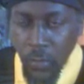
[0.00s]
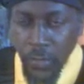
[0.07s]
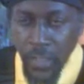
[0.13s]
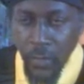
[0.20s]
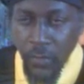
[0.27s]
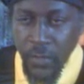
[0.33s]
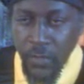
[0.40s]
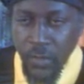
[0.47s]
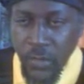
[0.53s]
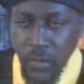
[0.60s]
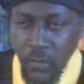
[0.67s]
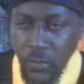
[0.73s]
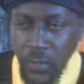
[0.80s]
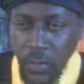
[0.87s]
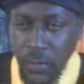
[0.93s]
are now in
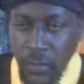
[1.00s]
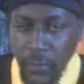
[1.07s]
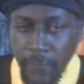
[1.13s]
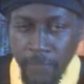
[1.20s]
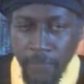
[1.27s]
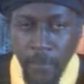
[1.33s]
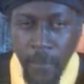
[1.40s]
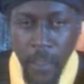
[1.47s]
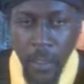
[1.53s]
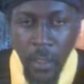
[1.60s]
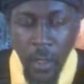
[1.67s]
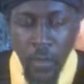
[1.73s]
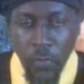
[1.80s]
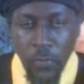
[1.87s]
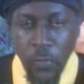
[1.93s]
tune
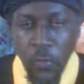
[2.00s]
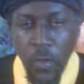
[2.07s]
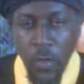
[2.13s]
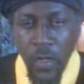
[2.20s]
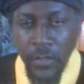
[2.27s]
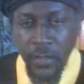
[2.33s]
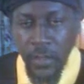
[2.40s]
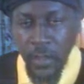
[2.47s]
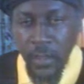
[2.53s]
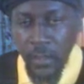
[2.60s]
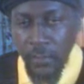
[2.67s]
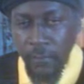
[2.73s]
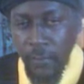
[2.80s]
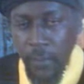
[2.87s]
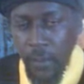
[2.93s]
on the one.
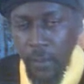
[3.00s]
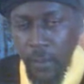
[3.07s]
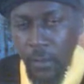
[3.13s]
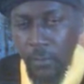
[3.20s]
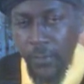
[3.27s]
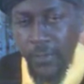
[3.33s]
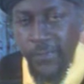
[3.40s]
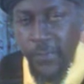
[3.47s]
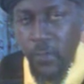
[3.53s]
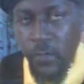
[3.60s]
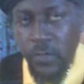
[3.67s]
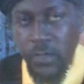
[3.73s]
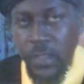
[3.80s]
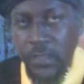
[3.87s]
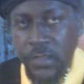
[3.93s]
The
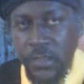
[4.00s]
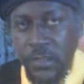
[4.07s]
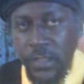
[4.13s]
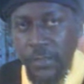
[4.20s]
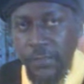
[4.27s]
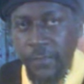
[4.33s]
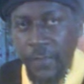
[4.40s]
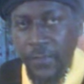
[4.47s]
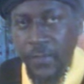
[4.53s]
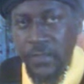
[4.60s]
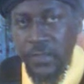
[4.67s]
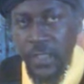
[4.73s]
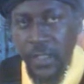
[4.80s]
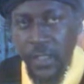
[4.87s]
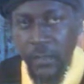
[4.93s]
force itself at
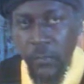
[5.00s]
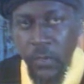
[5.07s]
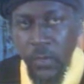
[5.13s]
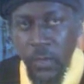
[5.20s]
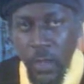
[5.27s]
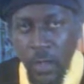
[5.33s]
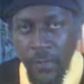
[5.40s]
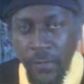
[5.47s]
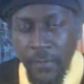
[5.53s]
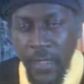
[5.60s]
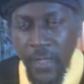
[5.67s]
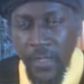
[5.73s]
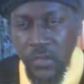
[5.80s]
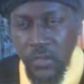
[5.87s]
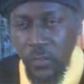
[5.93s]
this time, we call it the
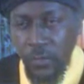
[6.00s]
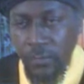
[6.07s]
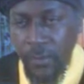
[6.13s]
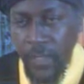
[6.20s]
Master